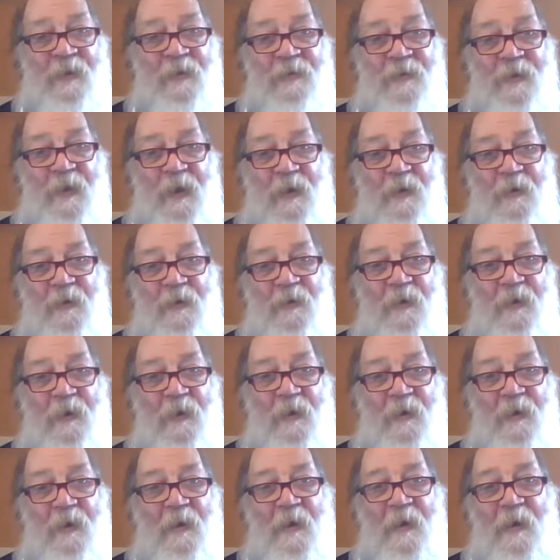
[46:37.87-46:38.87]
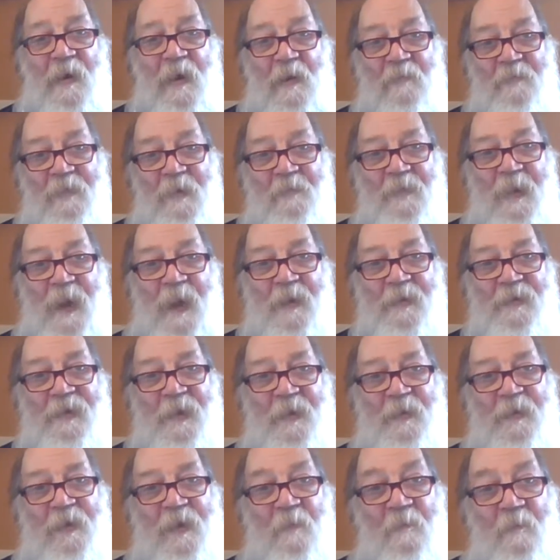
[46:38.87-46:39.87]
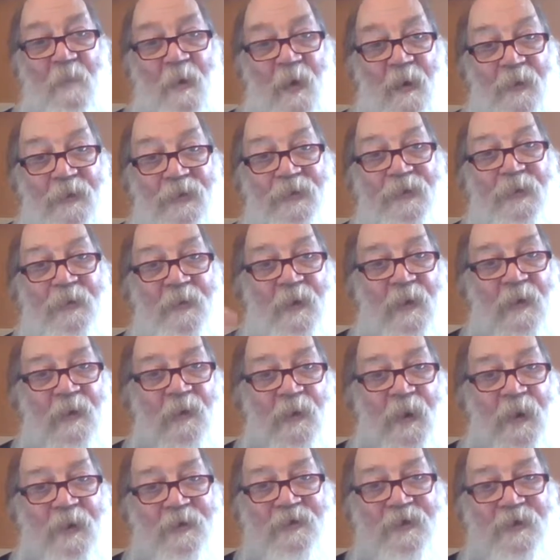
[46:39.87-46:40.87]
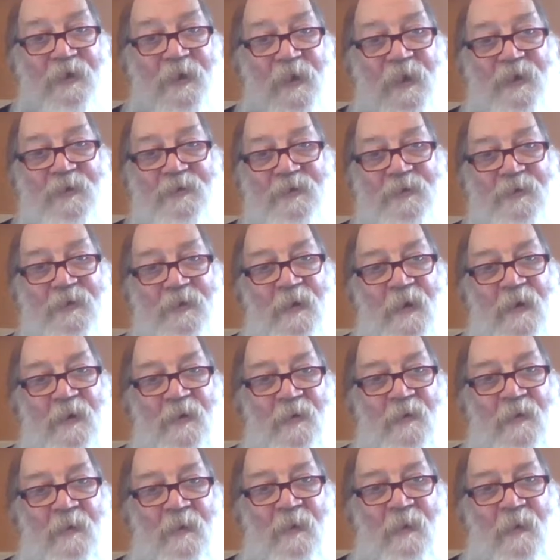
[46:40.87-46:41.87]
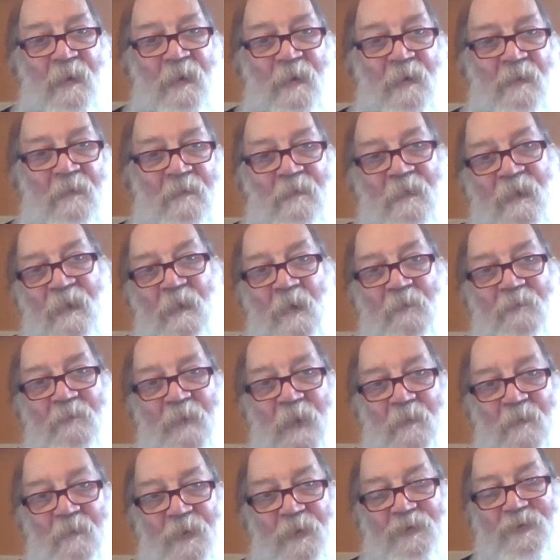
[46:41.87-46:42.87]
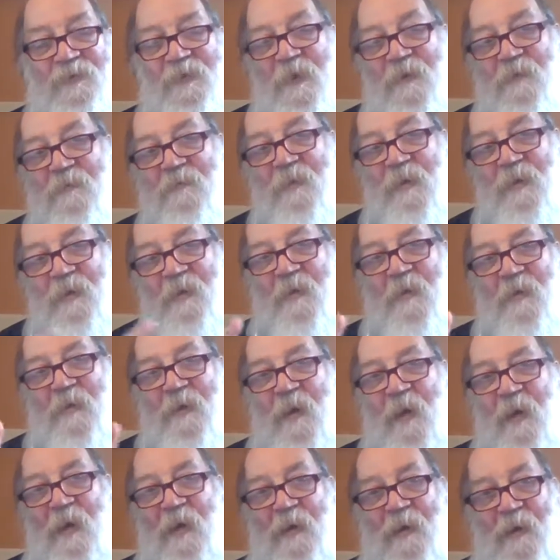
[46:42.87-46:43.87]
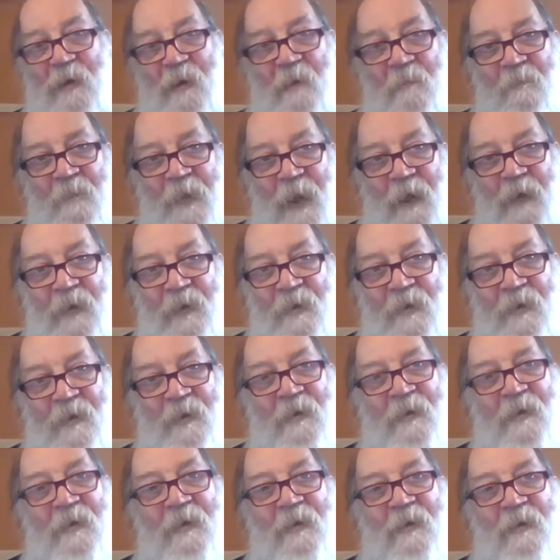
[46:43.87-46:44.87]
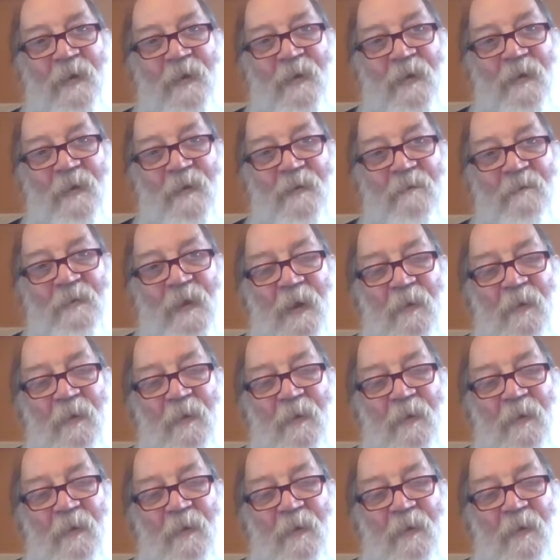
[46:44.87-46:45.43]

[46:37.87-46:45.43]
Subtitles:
there, I'll be back there in a month. Election day is November, so I'm going to come back in about a